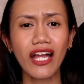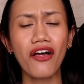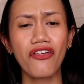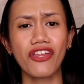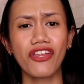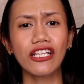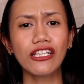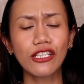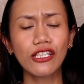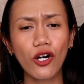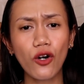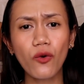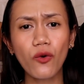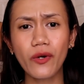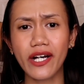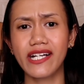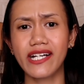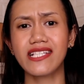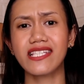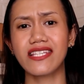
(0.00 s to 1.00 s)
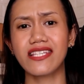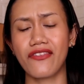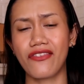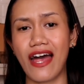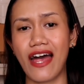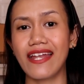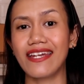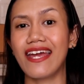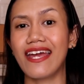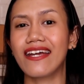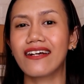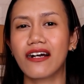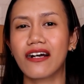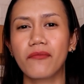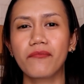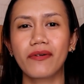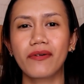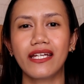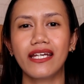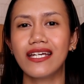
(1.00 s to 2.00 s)
The lowest that a
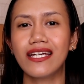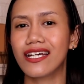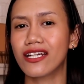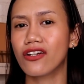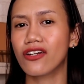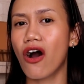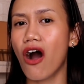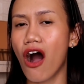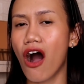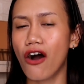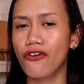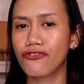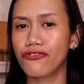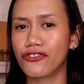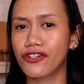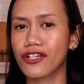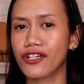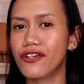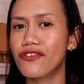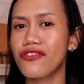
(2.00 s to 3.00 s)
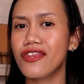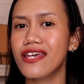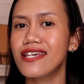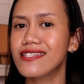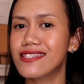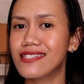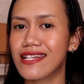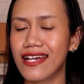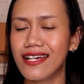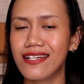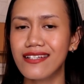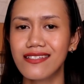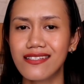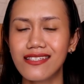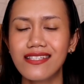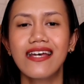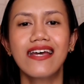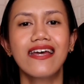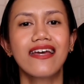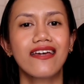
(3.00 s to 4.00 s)
company can offer these
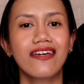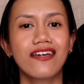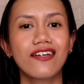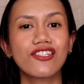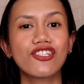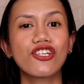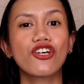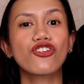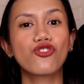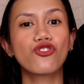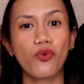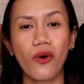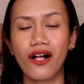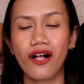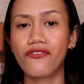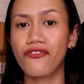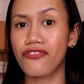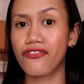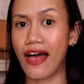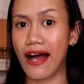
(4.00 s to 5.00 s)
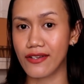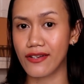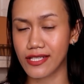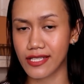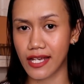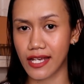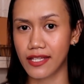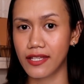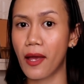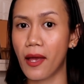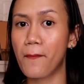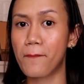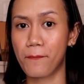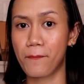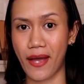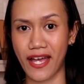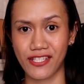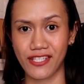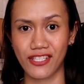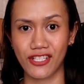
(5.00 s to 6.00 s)
days is 12,000
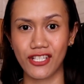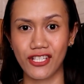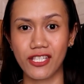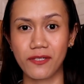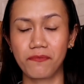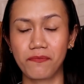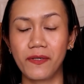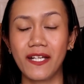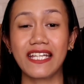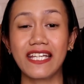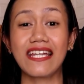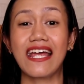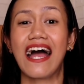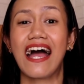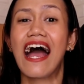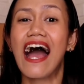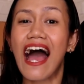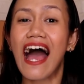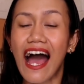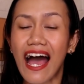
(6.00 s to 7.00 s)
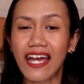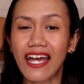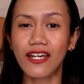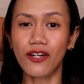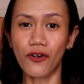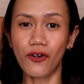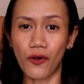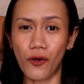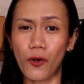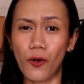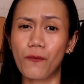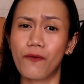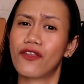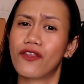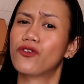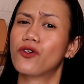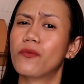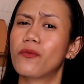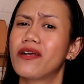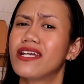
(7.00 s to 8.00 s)
pesos, but I hope that
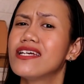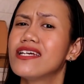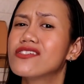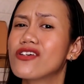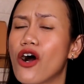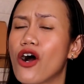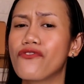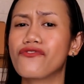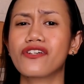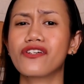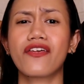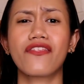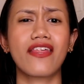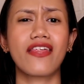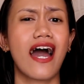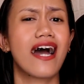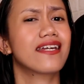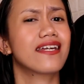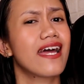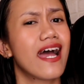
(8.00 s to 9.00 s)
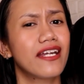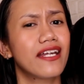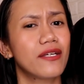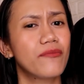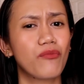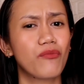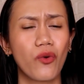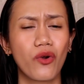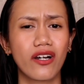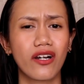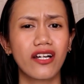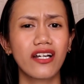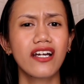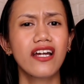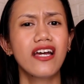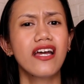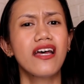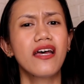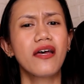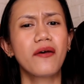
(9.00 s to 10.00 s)
nobody's offering that anymore
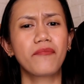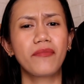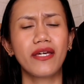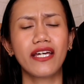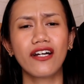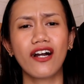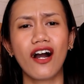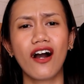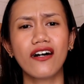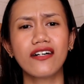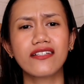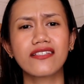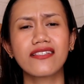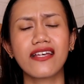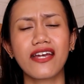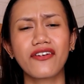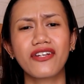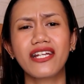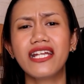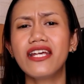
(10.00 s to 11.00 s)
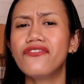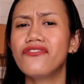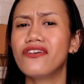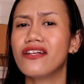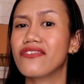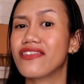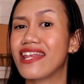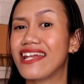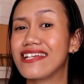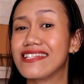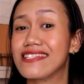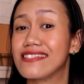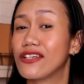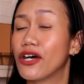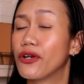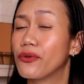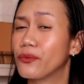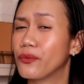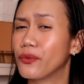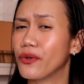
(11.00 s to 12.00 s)
because I really feel that it's
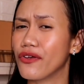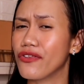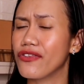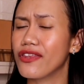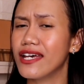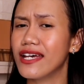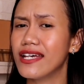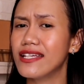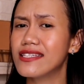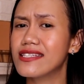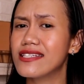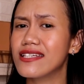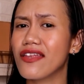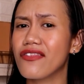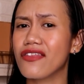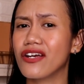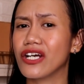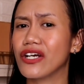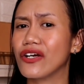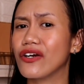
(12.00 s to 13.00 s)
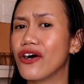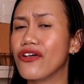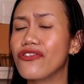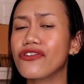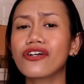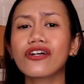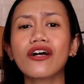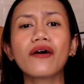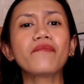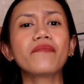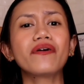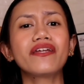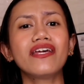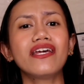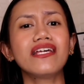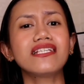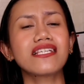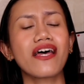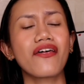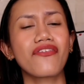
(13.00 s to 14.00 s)
not worth it. There are other
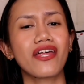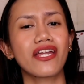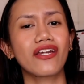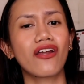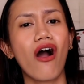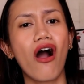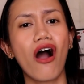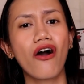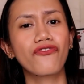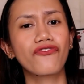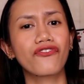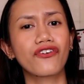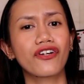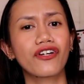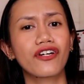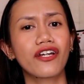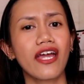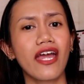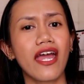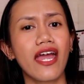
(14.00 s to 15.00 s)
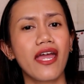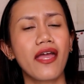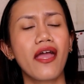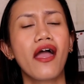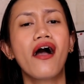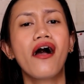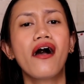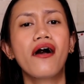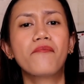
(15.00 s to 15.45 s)
companies that offer a